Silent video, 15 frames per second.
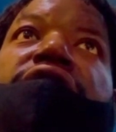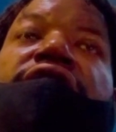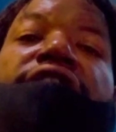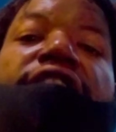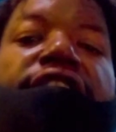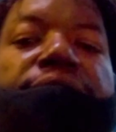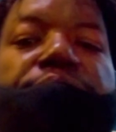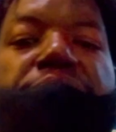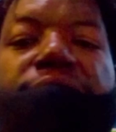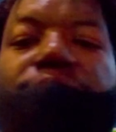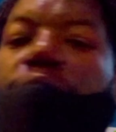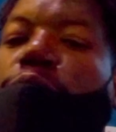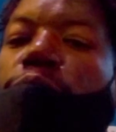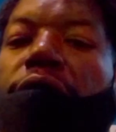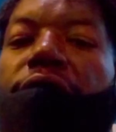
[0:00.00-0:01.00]
a lot of
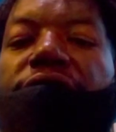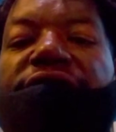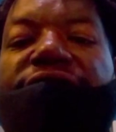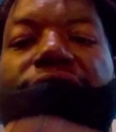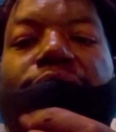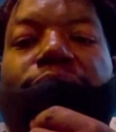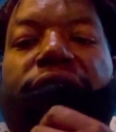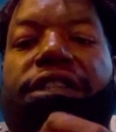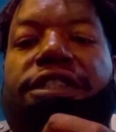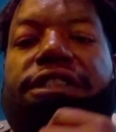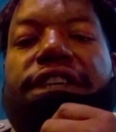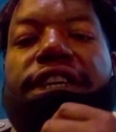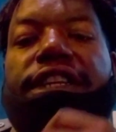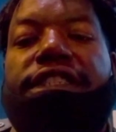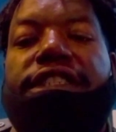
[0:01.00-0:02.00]
people won't even be
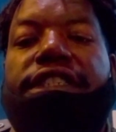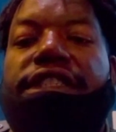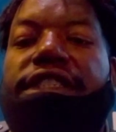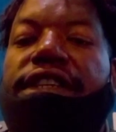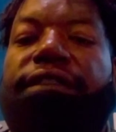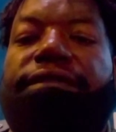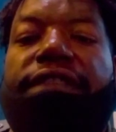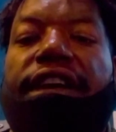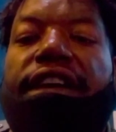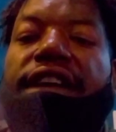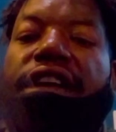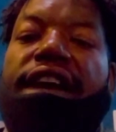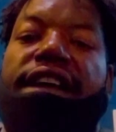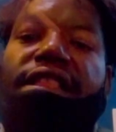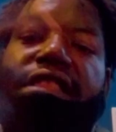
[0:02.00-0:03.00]
citizens if they
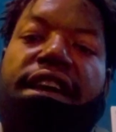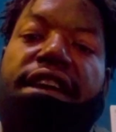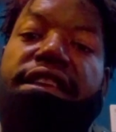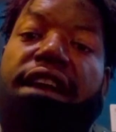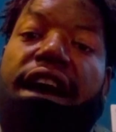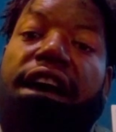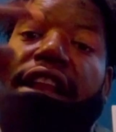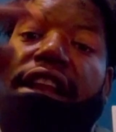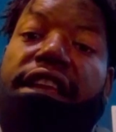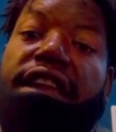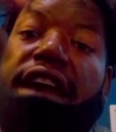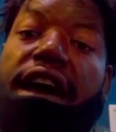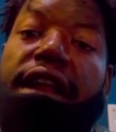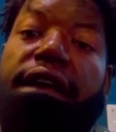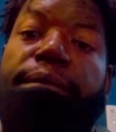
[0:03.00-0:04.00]
ain't got that yada
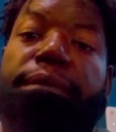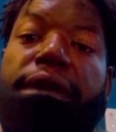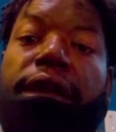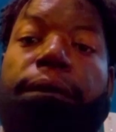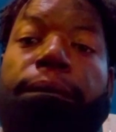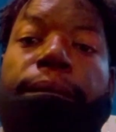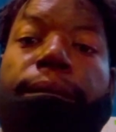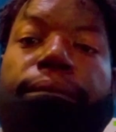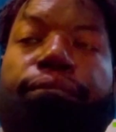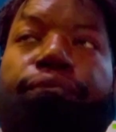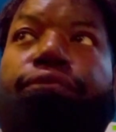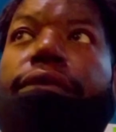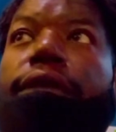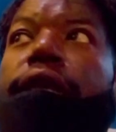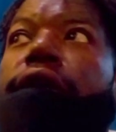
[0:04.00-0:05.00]
yada mean.
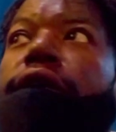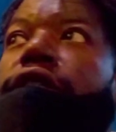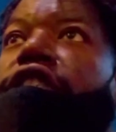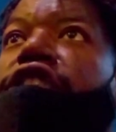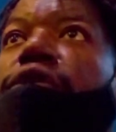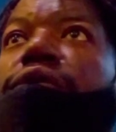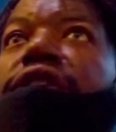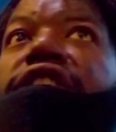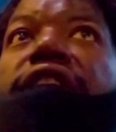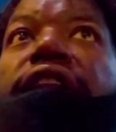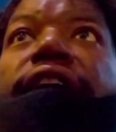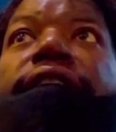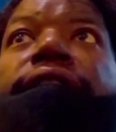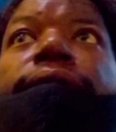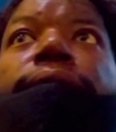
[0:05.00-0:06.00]
So it's
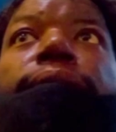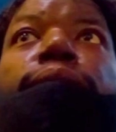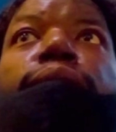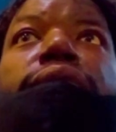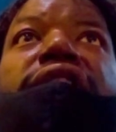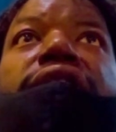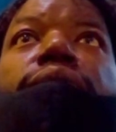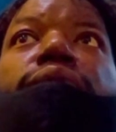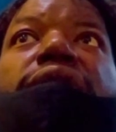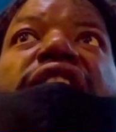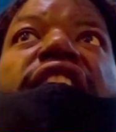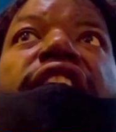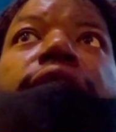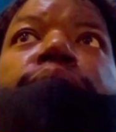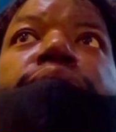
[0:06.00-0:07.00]
like we,
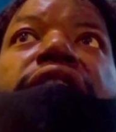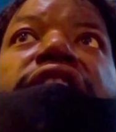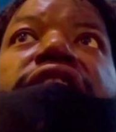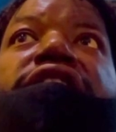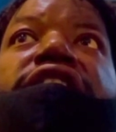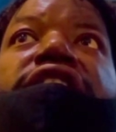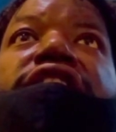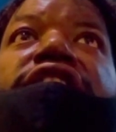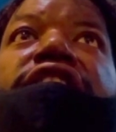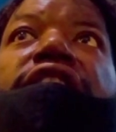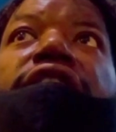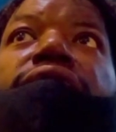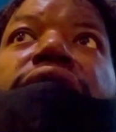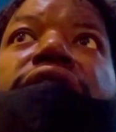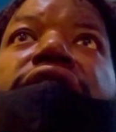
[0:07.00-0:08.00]
we gotta pay
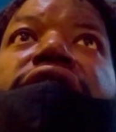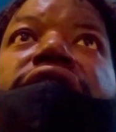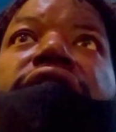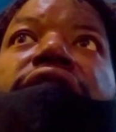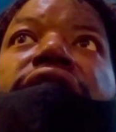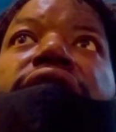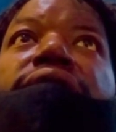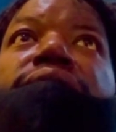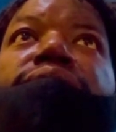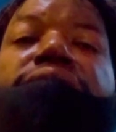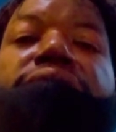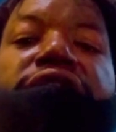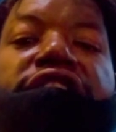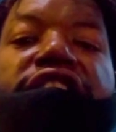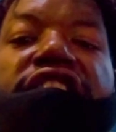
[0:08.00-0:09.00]
attention on these um
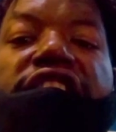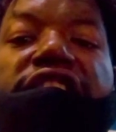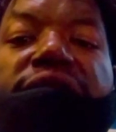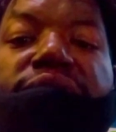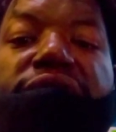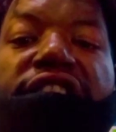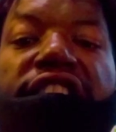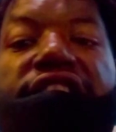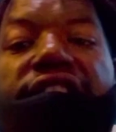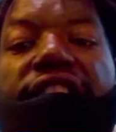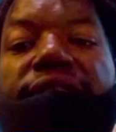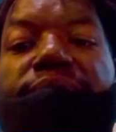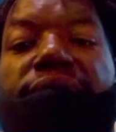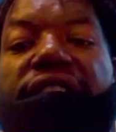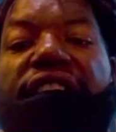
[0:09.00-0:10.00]
schemes that
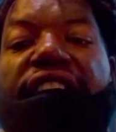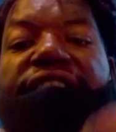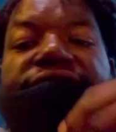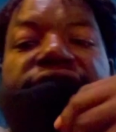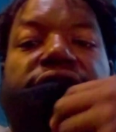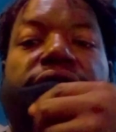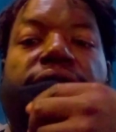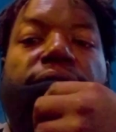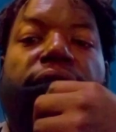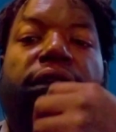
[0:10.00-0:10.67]
they be having